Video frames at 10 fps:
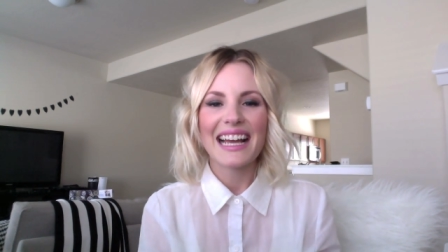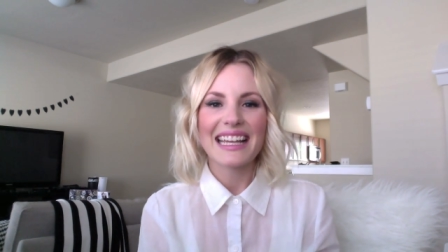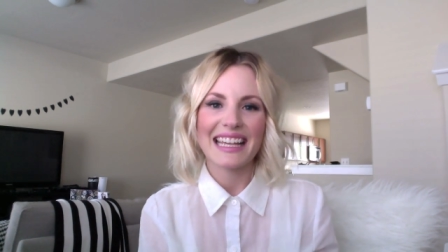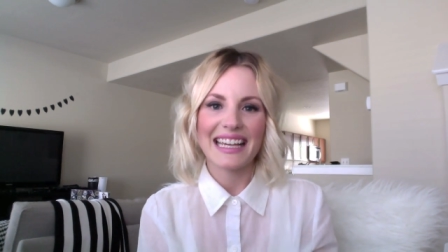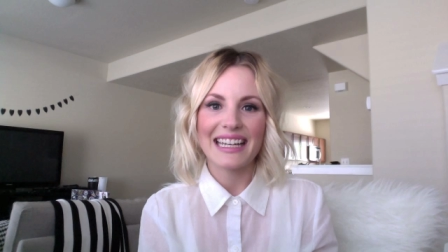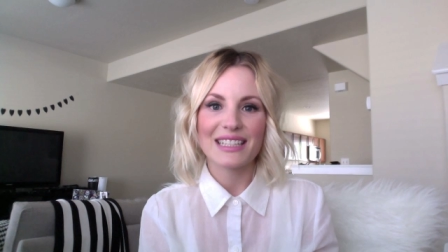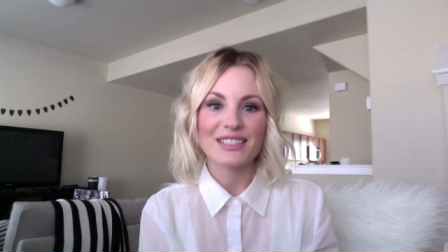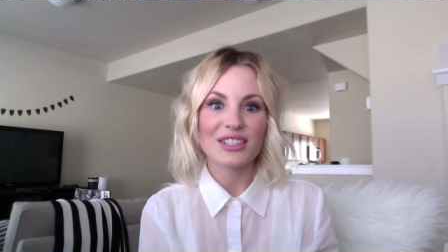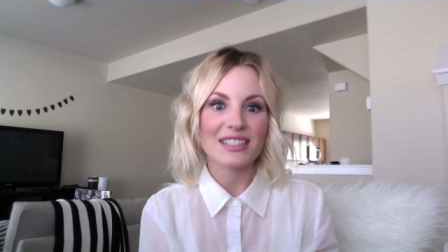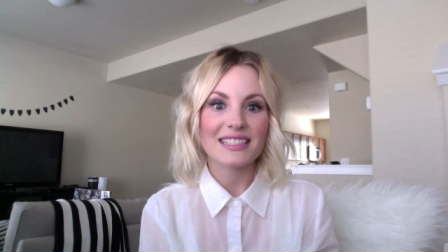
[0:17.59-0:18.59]
he
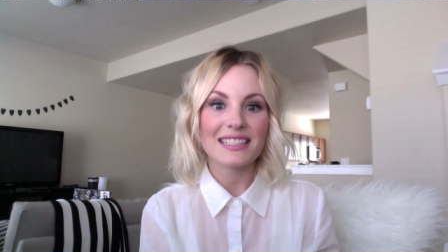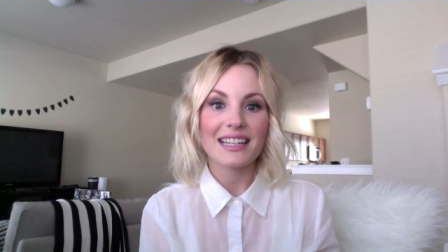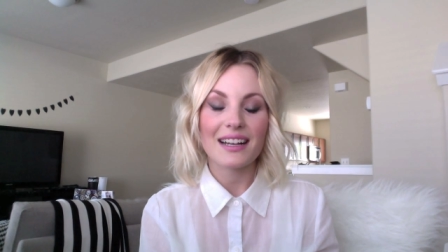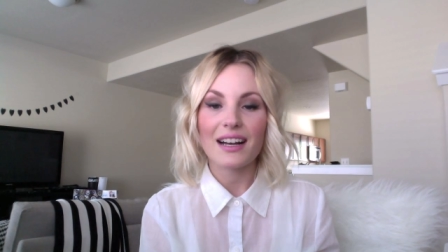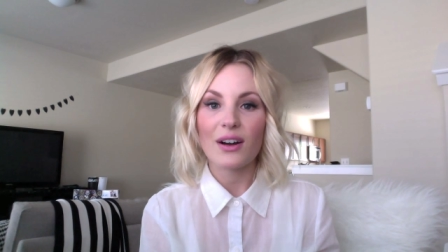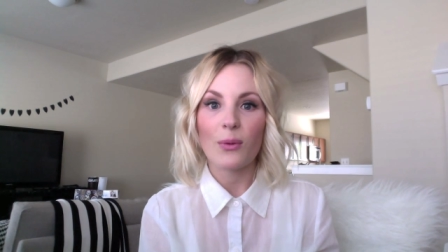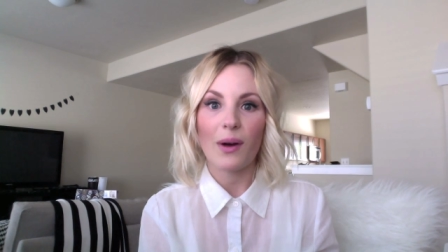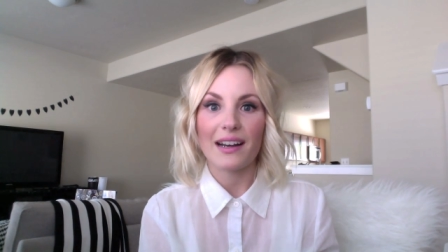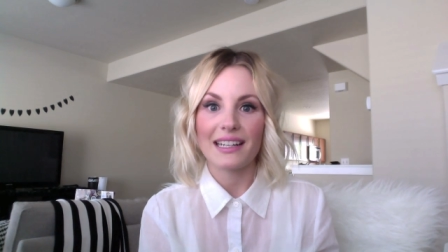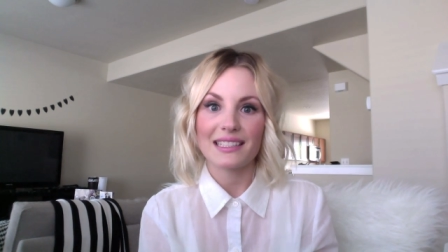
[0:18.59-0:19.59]
just
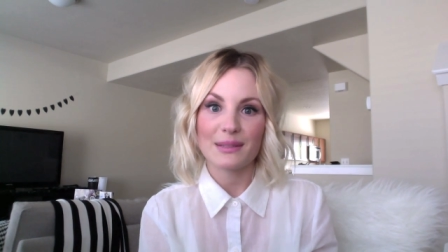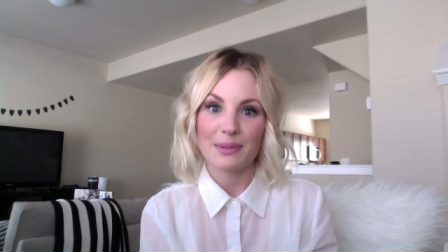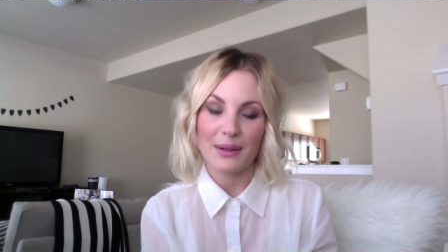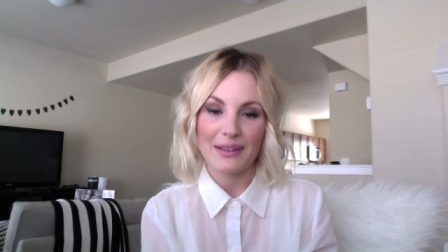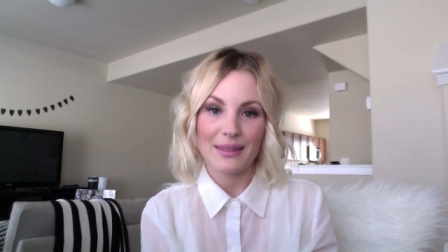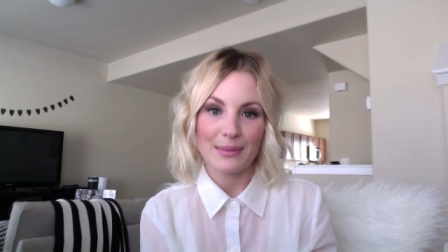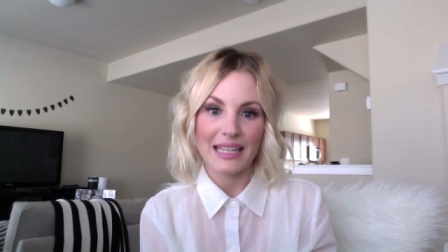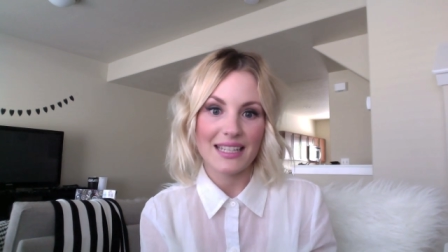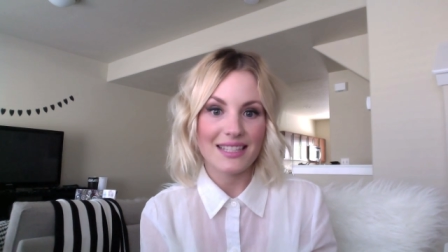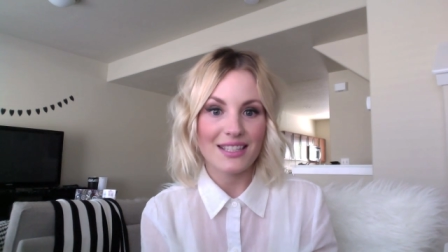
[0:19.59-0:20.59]
wanted to be with
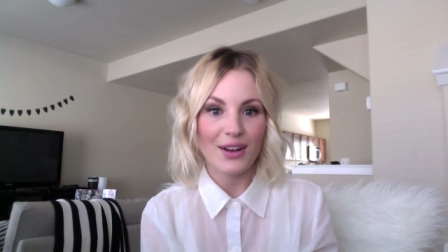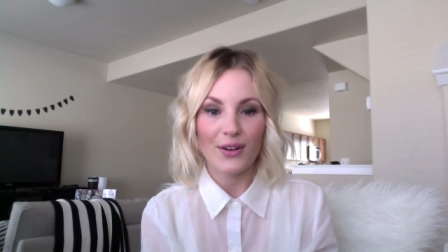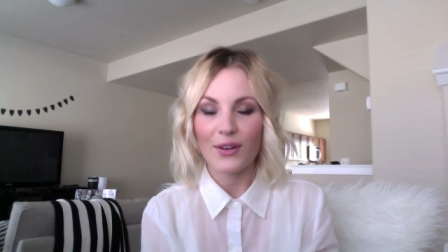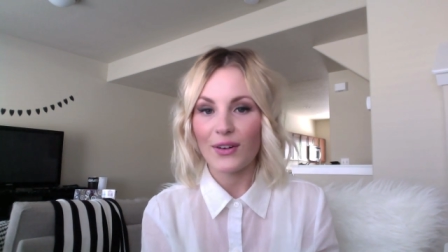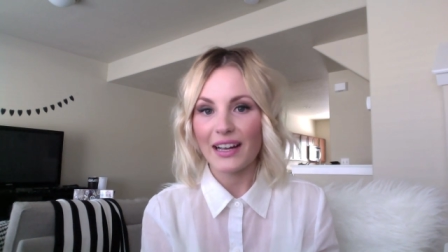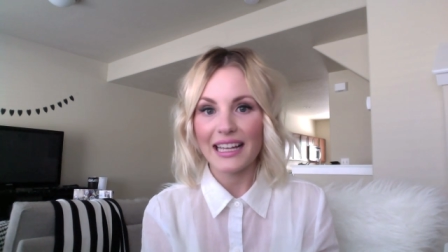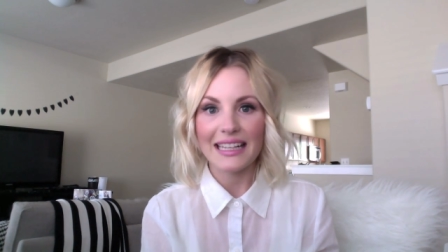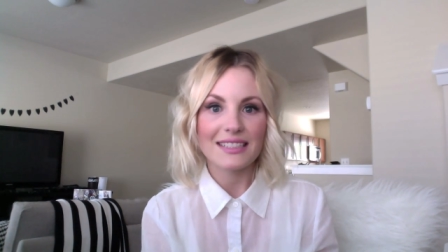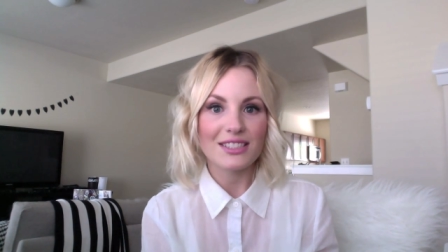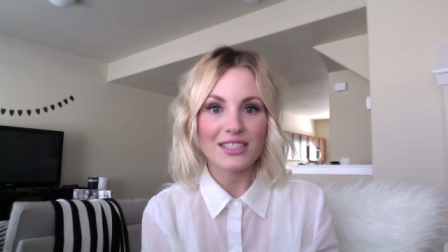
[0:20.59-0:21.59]
me, so
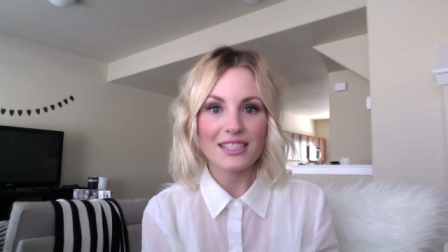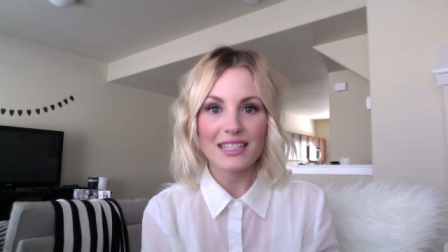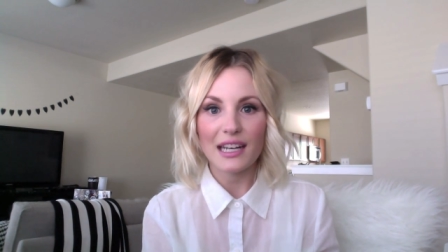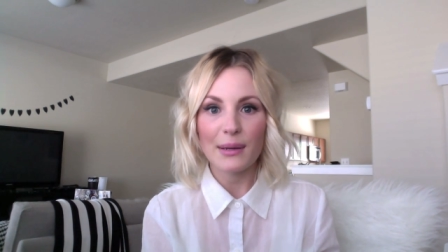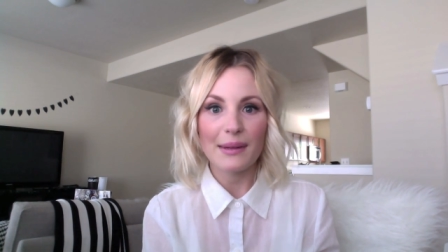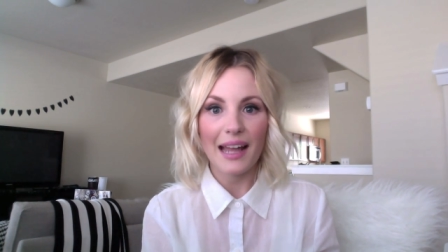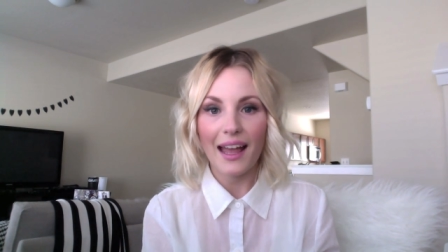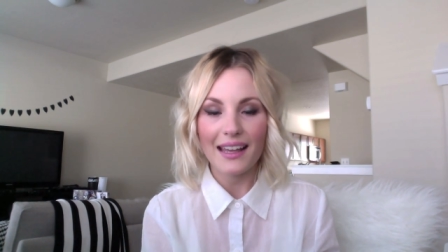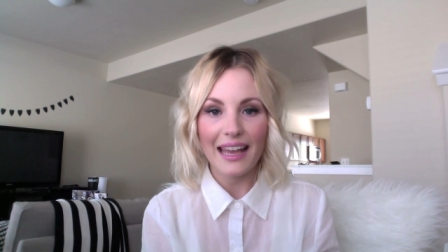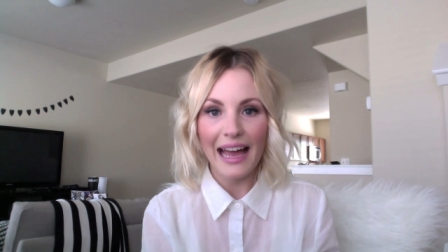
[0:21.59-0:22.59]
he's just going to be
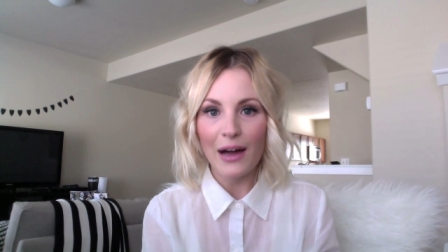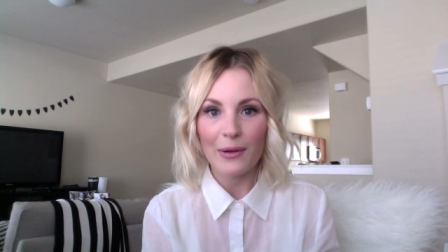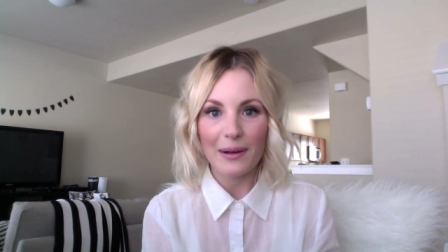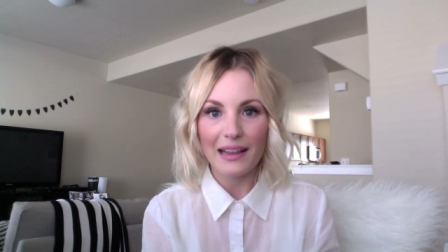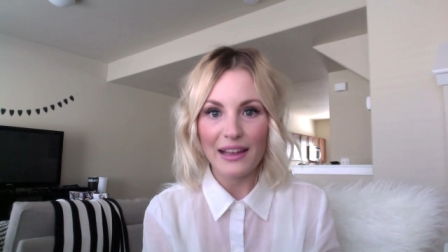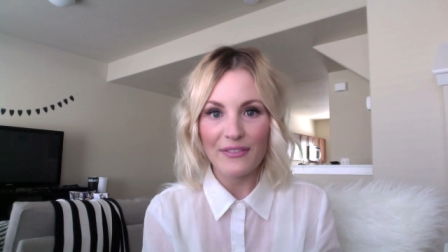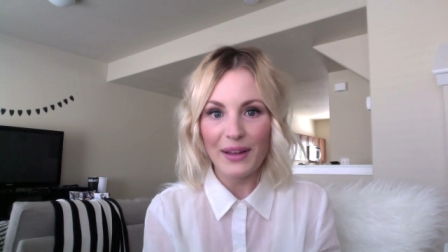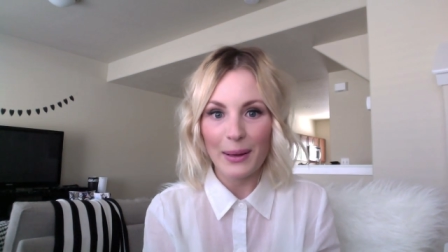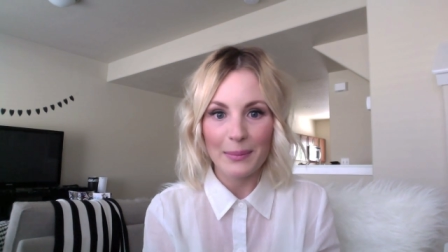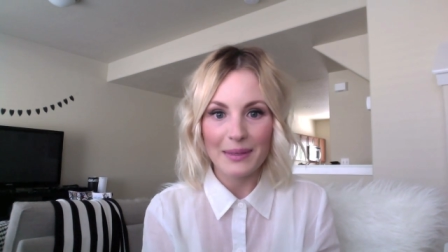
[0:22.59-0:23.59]
hanging out while I
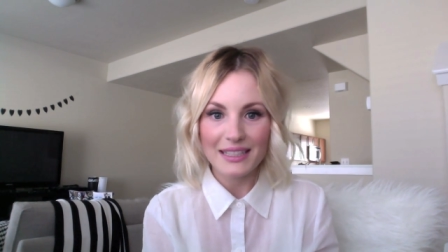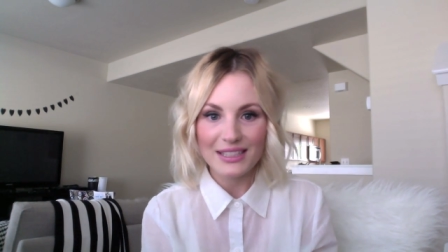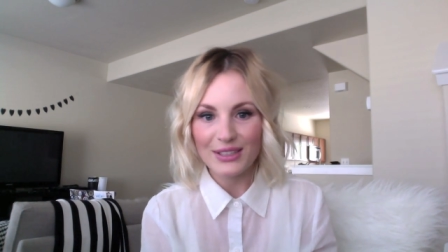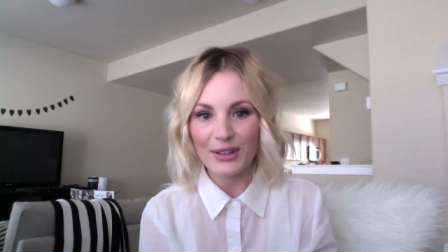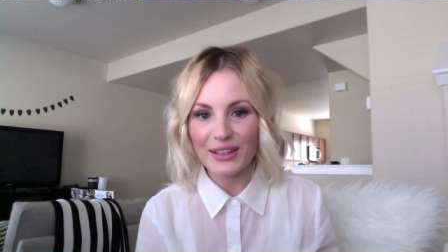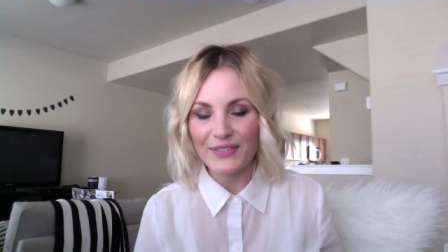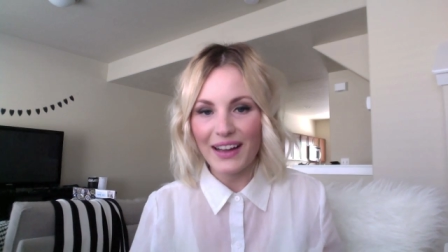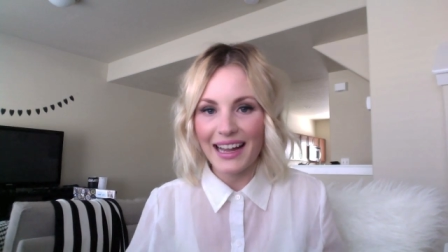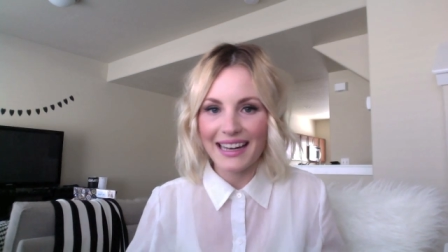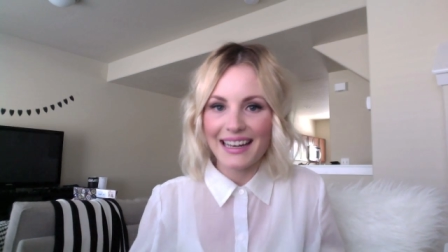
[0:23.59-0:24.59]
film. It's totally
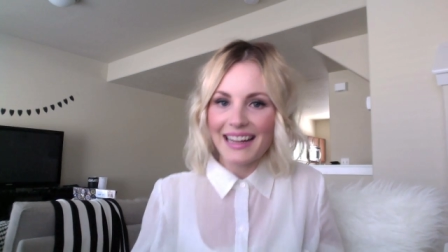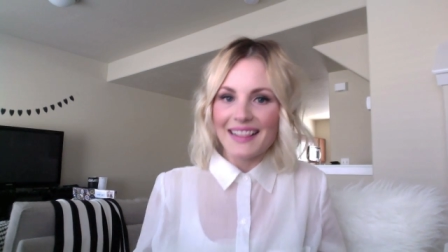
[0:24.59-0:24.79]
fine.